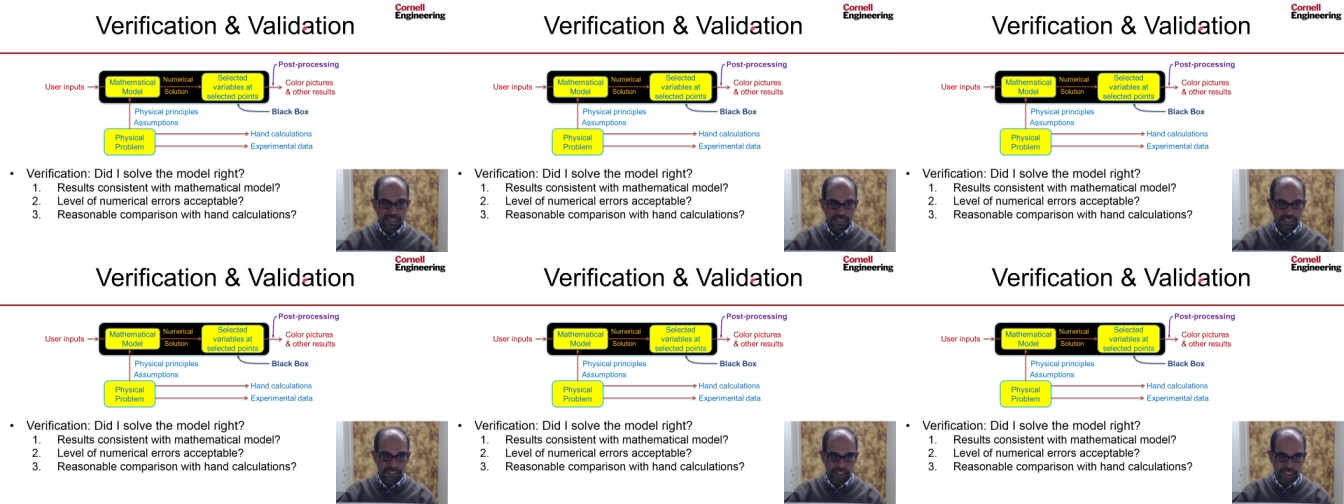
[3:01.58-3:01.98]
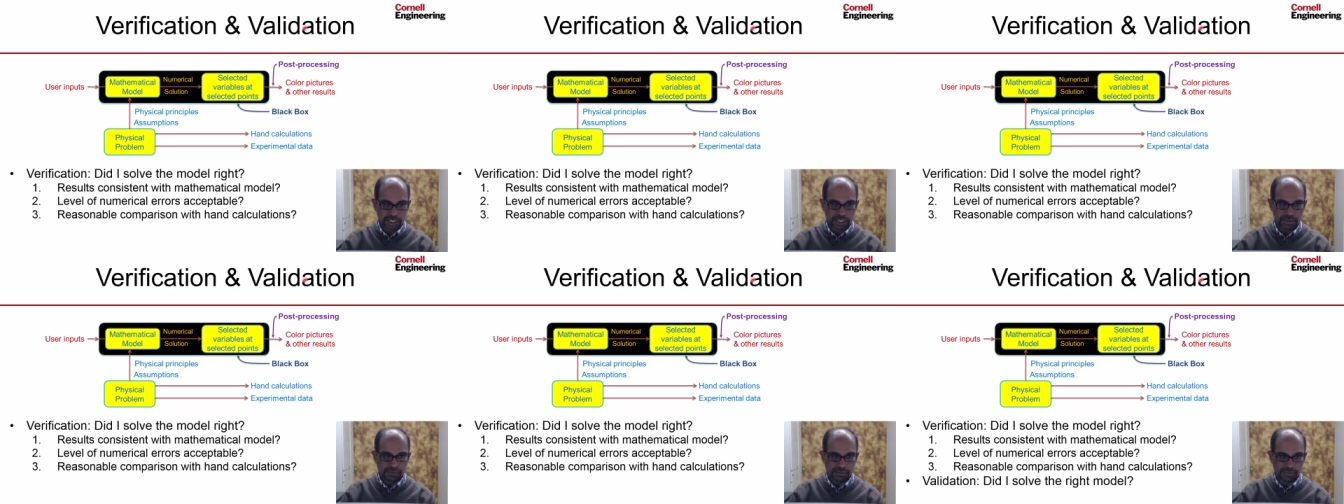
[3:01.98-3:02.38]

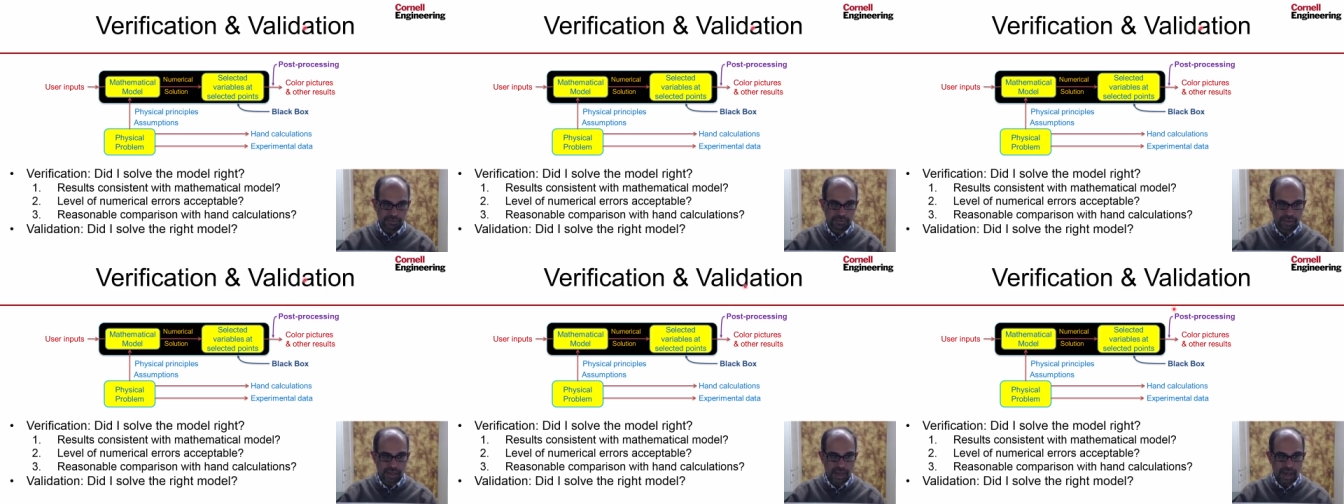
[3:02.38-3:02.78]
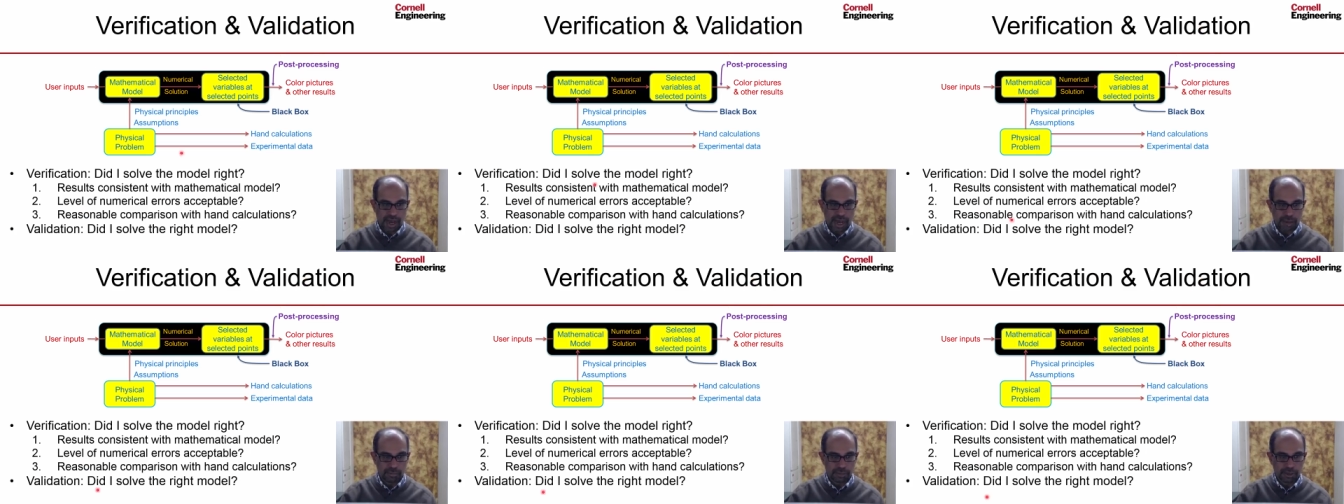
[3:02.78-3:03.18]
validation,
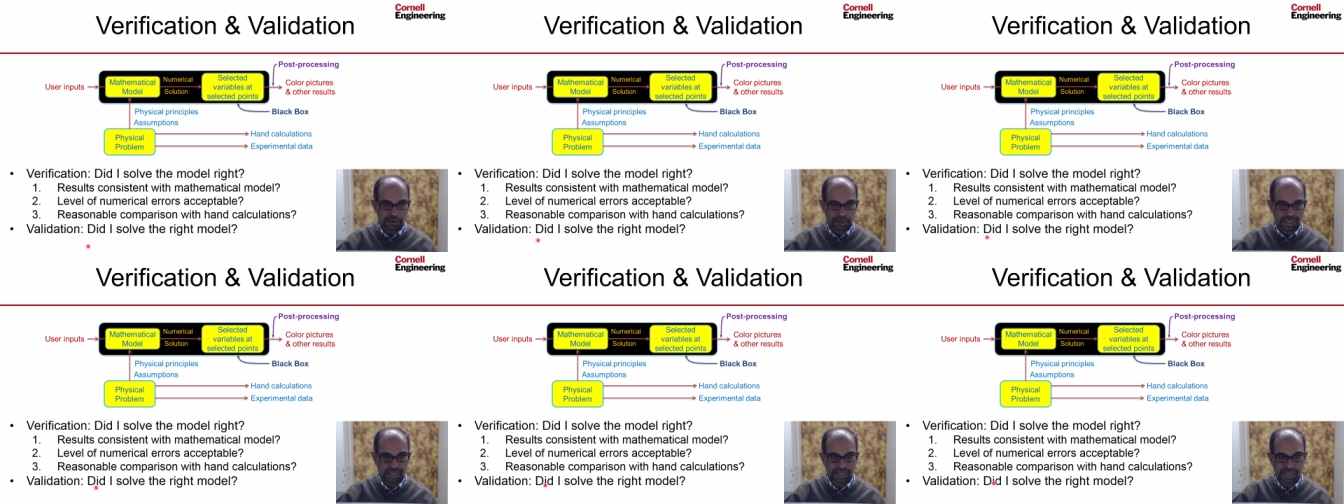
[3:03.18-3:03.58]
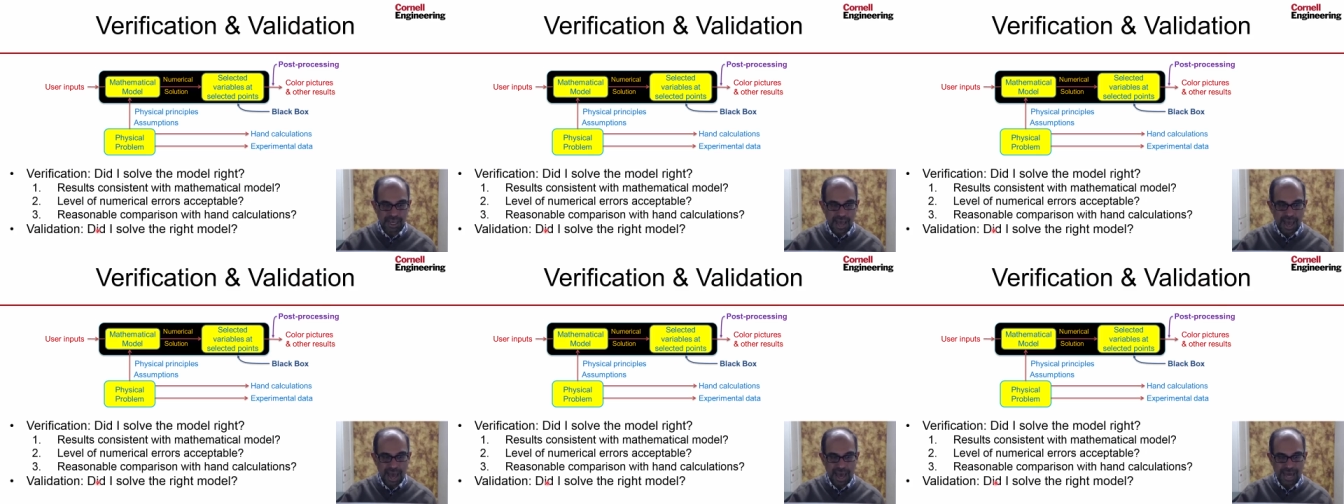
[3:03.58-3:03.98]
I'm
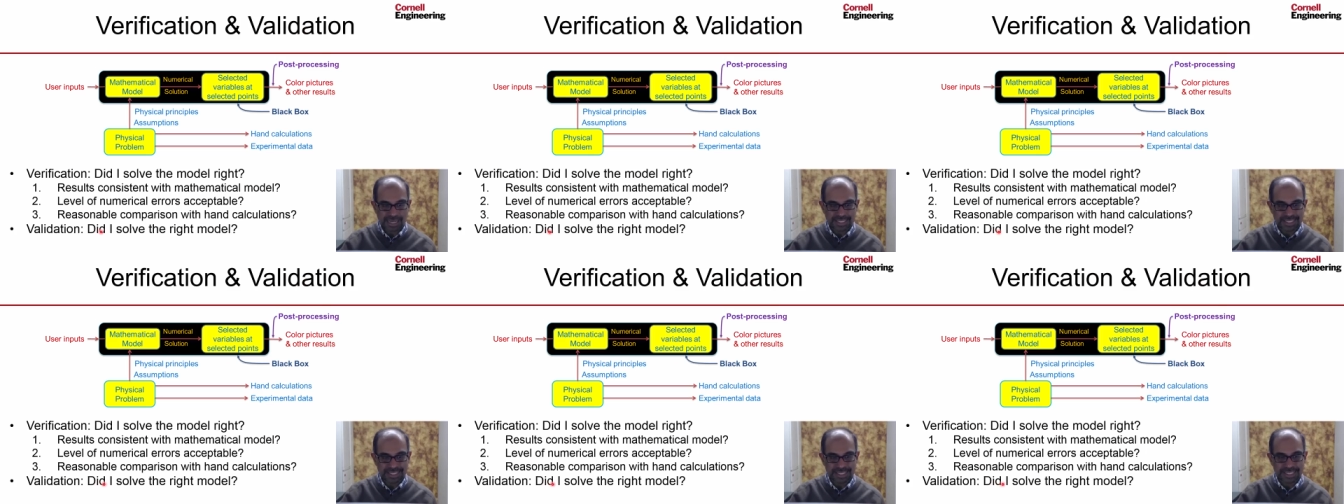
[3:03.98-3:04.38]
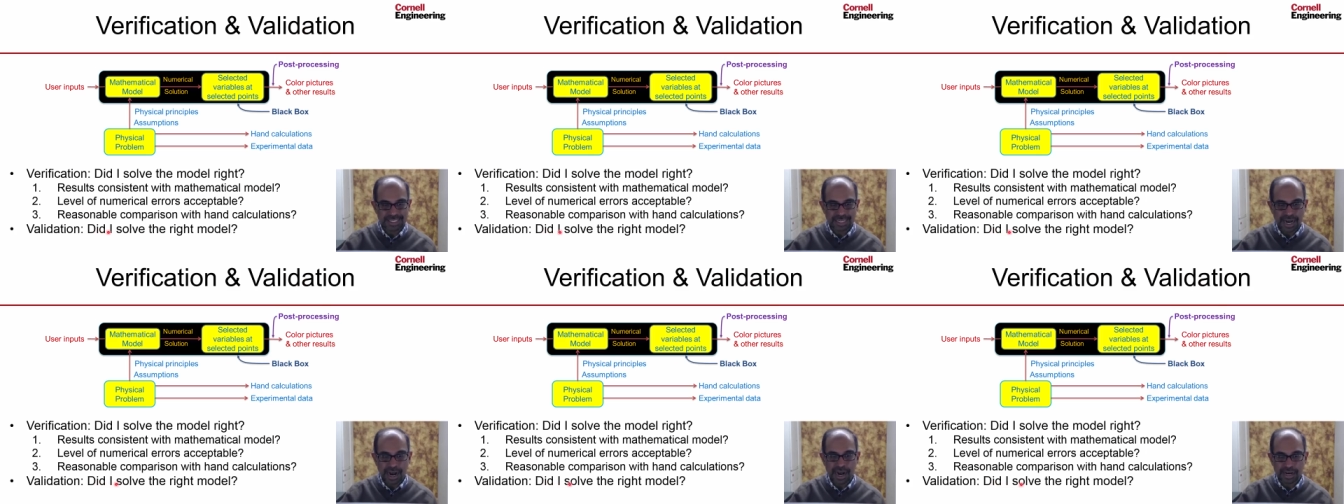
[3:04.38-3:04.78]
looking at,
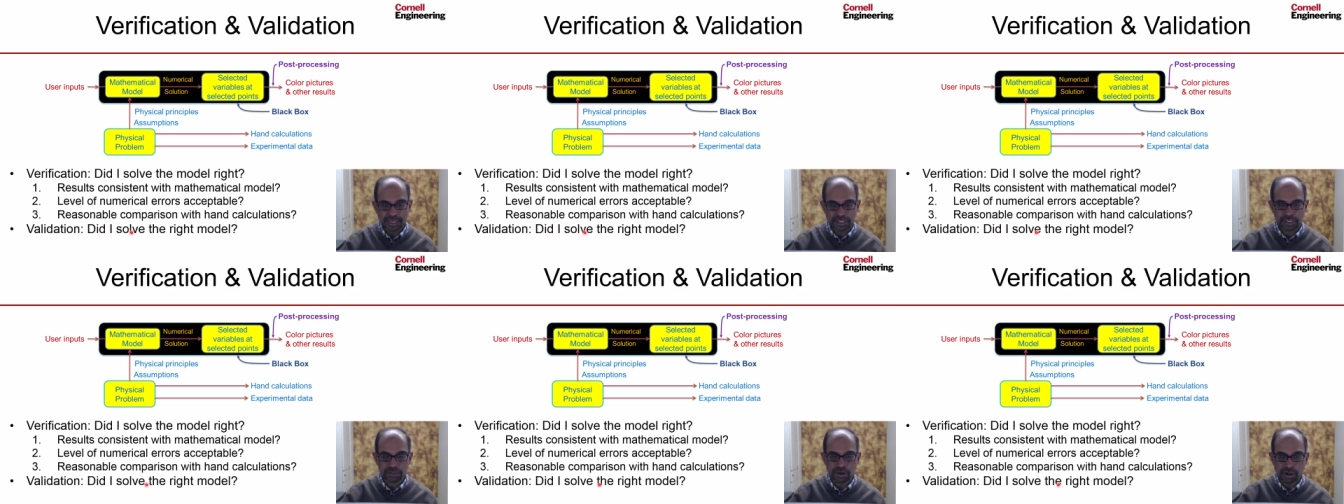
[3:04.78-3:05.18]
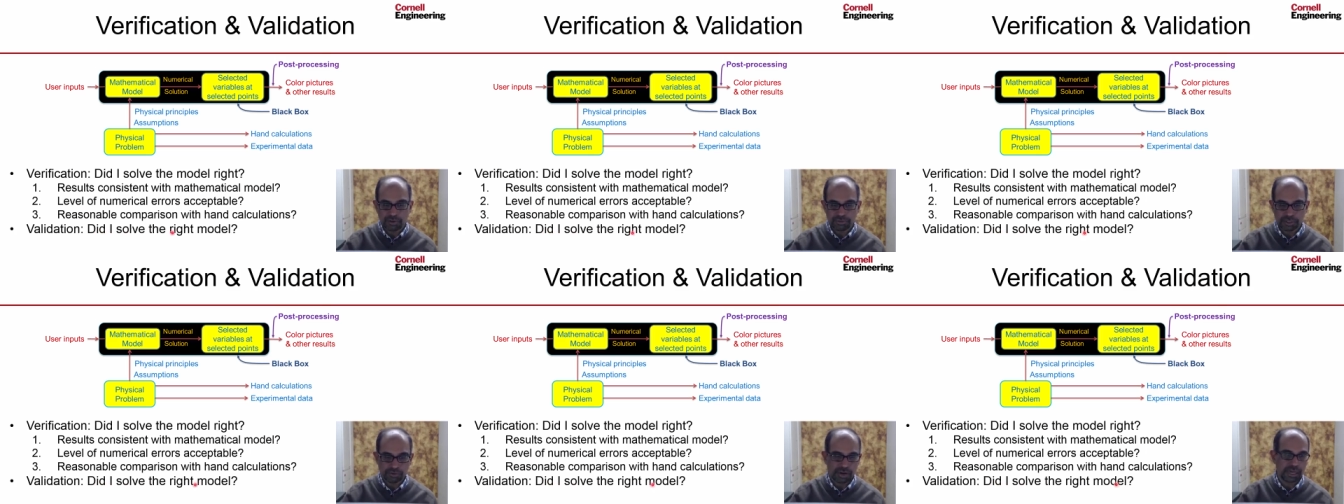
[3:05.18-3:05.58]
did I
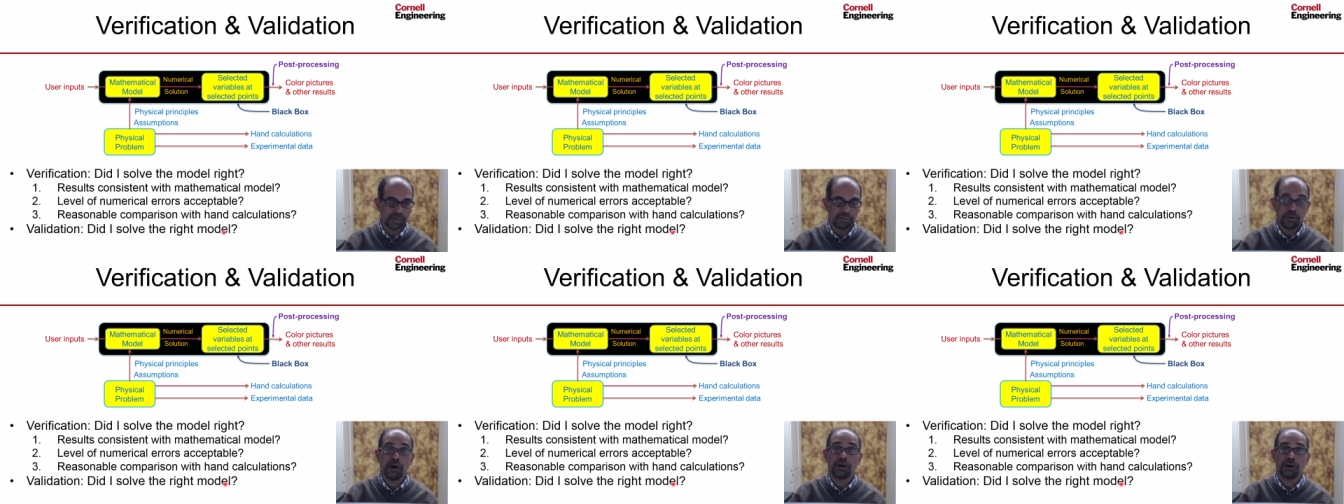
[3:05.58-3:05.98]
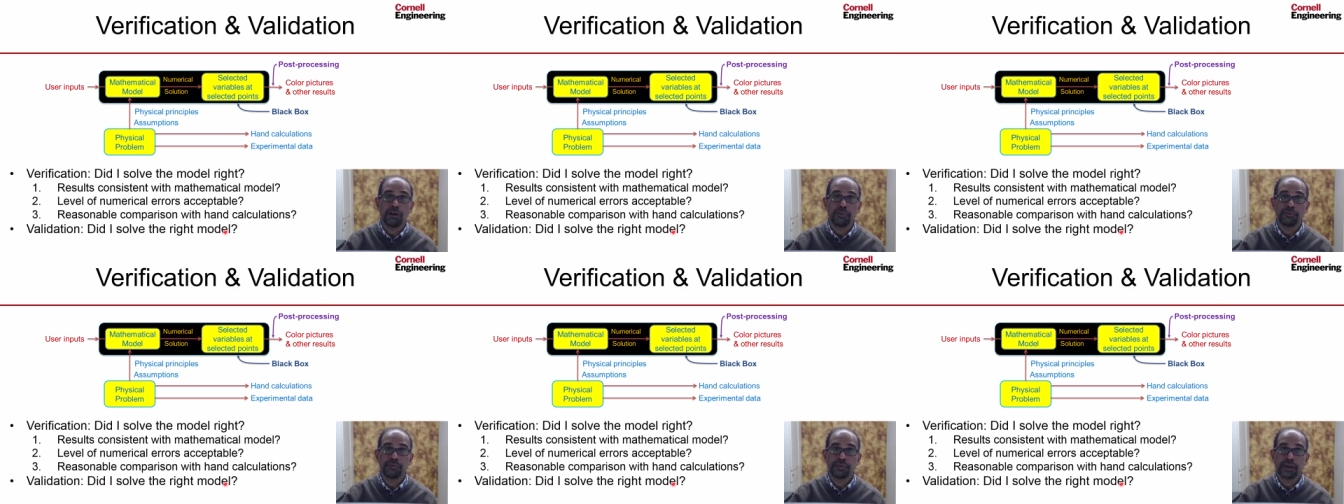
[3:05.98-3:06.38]
solve the right model?